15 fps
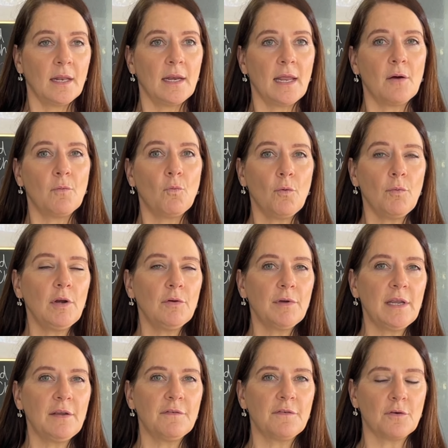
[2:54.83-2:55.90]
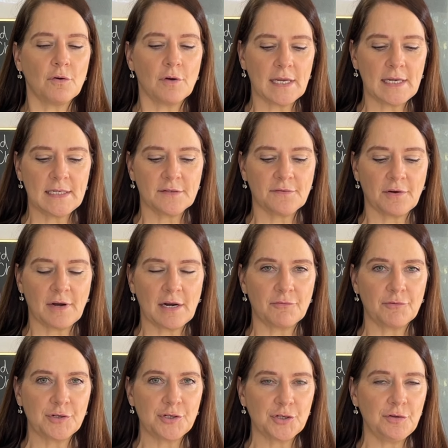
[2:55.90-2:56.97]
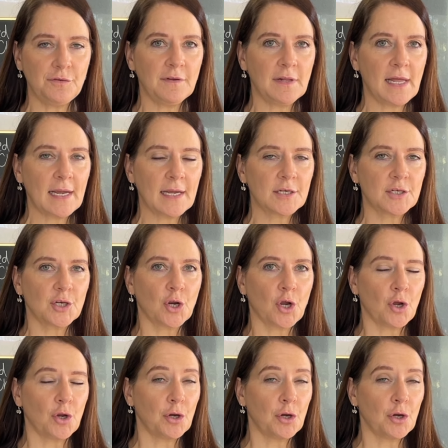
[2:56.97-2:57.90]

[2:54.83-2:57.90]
Now, what we're looking for is for our Rejuvelac to go